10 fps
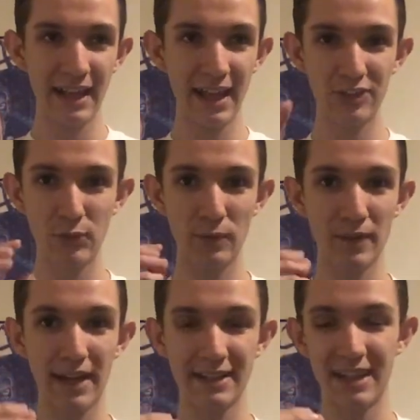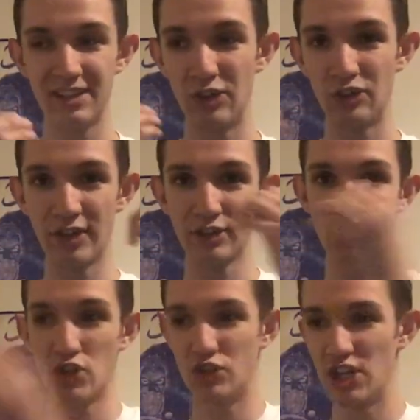and sort of like there's like the
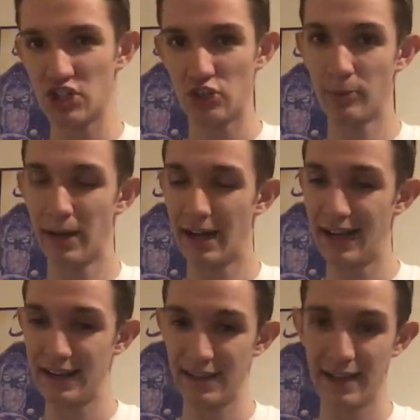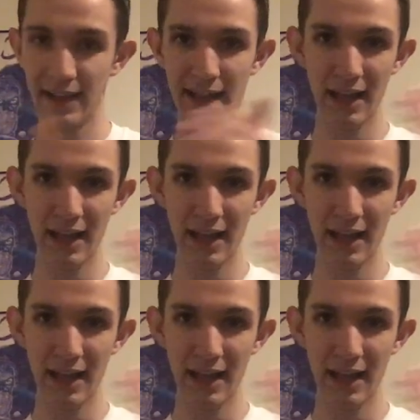traditions behind it